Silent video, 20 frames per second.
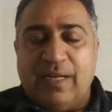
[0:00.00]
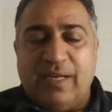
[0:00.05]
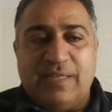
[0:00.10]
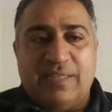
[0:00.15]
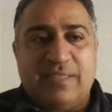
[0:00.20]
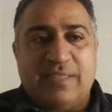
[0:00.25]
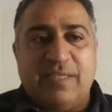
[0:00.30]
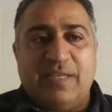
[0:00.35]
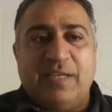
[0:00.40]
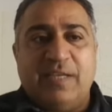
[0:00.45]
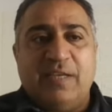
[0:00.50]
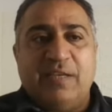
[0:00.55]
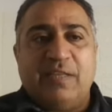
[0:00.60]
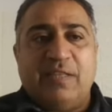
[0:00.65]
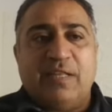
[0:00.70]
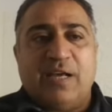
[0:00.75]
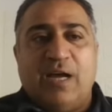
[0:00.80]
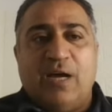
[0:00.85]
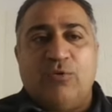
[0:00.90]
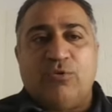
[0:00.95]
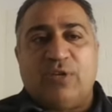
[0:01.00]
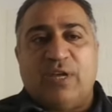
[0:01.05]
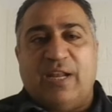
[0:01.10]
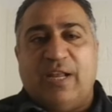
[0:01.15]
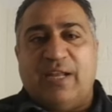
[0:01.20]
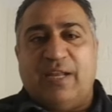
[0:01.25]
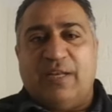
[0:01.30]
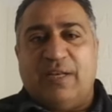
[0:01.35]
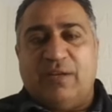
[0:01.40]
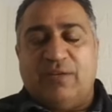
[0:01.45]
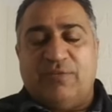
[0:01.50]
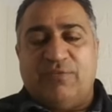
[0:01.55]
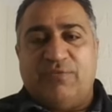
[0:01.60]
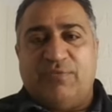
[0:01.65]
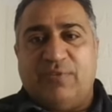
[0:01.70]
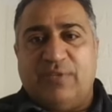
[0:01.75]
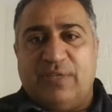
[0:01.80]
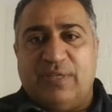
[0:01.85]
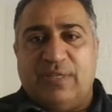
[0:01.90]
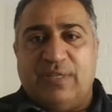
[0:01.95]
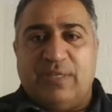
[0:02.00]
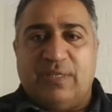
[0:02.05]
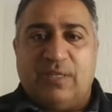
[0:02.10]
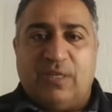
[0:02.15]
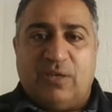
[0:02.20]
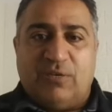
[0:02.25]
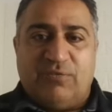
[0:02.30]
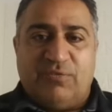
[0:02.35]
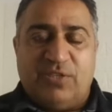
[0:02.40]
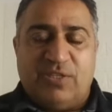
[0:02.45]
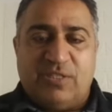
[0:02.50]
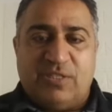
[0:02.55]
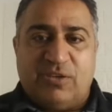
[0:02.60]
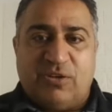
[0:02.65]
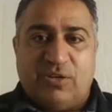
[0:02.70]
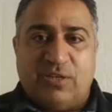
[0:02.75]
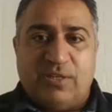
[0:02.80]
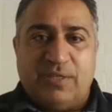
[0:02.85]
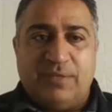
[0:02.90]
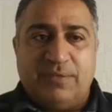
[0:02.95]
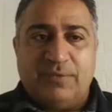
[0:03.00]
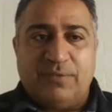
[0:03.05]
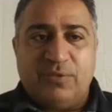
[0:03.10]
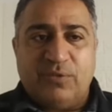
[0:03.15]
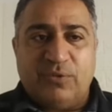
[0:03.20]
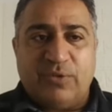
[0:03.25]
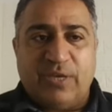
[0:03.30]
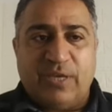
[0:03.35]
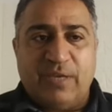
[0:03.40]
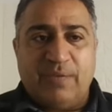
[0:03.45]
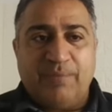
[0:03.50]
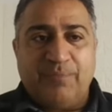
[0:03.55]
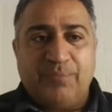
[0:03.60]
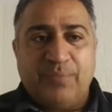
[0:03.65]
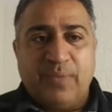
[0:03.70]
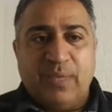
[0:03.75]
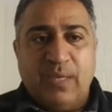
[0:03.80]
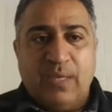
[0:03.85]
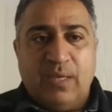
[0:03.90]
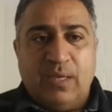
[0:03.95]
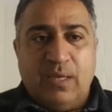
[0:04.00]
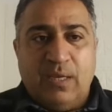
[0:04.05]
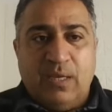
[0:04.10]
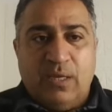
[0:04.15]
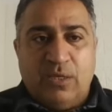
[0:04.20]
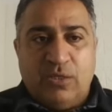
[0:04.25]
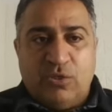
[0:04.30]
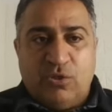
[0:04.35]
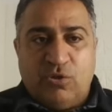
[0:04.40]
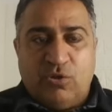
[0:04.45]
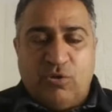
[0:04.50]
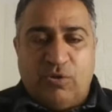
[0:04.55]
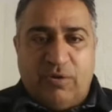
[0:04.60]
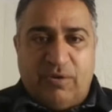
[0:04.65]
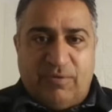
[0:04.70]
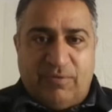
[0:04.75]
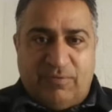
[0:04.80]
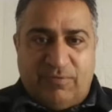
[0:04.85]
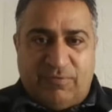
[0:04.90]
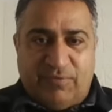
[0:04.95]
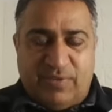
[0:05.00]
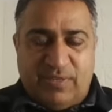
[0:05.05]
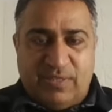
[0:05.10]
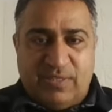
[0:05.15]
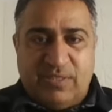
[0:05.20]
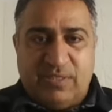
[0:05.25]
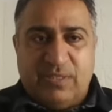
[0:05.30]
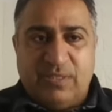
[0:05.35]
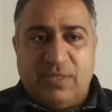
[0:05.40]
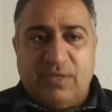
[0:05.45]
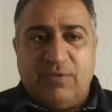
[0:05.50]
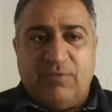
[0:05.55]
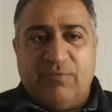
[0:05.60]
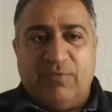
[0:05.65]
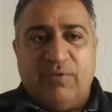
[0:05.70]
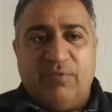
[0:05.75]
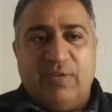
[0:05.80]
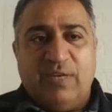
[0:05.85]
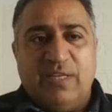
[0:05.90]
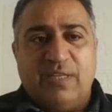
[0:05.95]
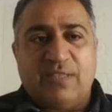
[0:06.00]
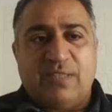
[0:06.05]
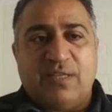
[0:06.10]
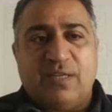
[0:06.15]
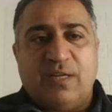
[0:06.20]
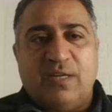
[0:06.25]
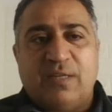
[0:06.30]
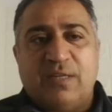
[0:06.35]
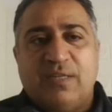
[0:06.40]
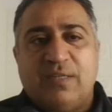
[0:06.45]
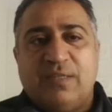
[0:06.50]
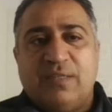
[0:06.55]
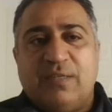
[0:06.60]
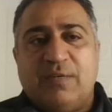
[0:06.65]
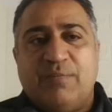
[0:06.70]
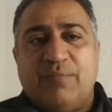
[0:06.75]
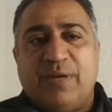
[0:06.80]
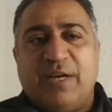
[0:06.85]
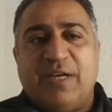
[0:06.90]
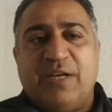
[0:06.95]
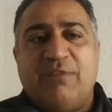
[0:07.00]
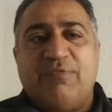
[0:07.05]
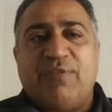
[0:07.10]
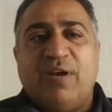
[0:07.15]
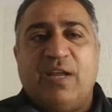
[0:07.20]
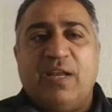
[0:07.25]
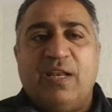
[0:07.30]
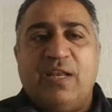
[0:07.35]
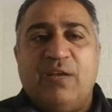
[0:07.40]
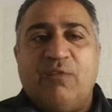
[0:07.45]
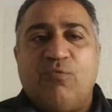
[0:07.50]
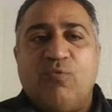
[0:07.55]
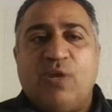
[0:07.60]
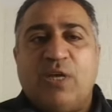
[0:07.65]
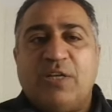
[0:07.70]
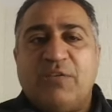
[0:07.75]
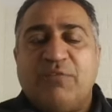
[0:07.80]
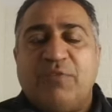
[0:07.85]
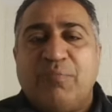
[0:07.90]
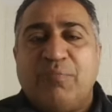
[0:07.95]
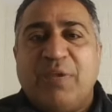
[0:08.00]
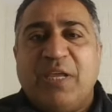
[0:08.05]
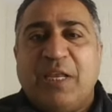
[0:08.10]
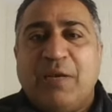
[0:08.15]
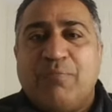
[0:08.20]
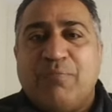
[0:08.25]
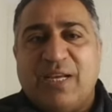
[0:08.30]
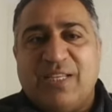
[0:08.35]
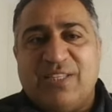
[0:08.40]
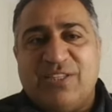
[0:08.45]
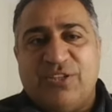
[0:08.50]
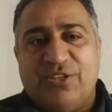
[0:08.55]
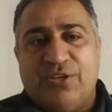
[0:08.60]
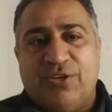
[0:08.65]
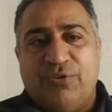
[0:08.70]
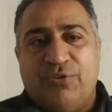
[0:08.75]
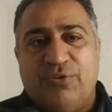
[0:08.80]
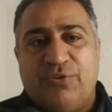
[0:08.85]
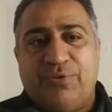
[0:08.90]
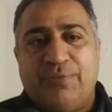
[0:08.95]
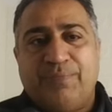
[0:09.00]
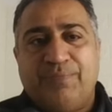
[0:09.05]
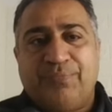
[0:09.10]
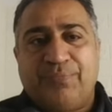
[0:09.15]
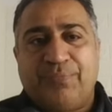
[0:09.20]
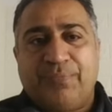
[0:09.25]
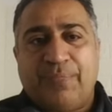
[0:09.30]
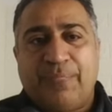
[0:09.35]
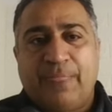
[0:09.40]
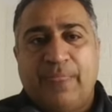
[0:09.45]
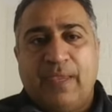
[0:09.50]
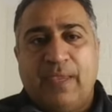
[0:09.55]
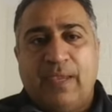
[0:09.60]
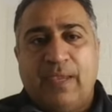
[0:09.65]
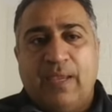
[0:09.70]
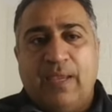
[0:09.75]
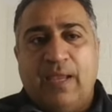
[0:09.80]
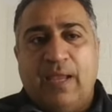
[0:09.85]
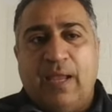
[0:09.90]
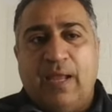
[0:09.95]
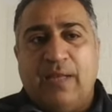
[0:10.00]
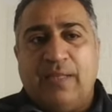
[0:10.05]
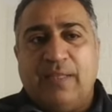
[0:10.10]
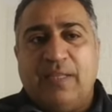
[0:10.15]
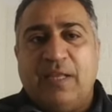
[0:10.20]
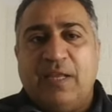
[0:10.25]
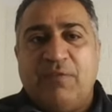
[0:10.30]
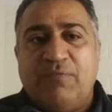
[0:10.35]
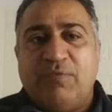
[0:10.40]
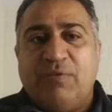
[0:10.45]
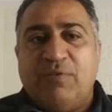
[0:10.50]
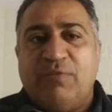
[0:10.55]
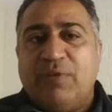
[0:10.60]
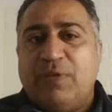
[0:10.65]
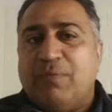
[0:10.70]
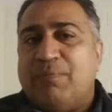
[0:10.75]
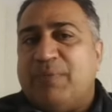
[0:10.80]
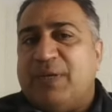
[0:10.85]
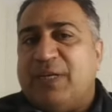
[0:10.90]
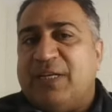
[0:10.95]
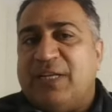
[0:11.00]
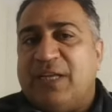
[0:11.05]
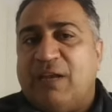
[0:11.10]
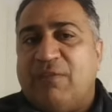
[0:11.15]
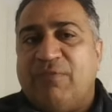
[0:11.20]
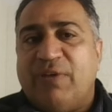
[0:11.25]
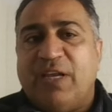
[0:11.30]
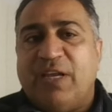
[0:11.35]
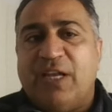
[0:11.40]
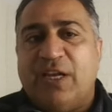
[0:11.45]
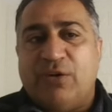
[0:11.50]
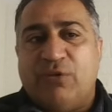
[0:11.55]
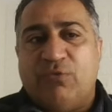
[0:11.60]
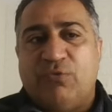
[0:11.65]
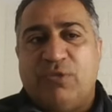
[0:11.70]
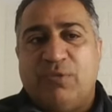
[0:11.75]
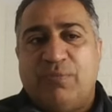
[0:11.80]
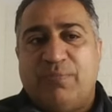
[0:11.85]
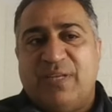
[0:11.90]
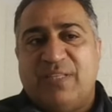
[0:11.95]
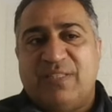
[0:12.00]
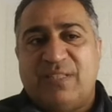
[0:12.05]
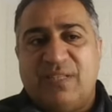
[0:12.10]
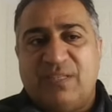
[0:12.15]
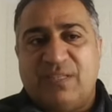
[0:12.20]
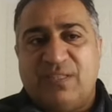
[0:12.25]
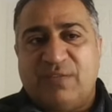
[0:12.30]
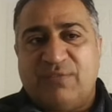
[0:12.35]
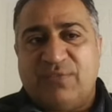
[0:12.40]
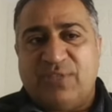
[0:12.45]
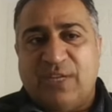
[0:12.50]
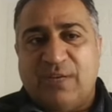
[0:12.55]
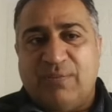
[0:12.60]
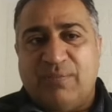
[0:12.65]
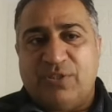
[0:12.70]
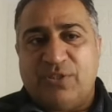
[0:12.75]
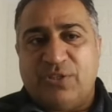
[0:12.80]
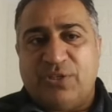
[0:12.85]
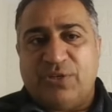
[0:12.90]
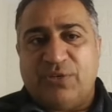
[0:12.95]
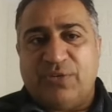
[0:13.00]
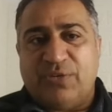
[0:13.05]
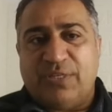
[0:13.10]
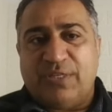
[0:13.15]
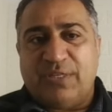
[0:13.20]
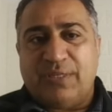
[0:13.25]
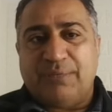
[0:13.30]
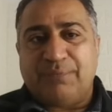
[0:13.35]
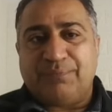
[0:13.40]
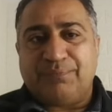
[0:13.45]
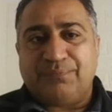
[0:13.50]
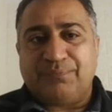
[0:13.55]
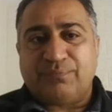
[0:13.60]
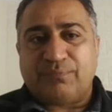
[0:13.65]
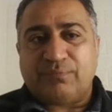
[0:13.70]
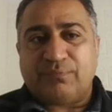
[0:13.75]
let's see the outline of this talk. Okay, so first we will start by defining what we mean by secure, and then we will be delving into the basics of cybersecurity.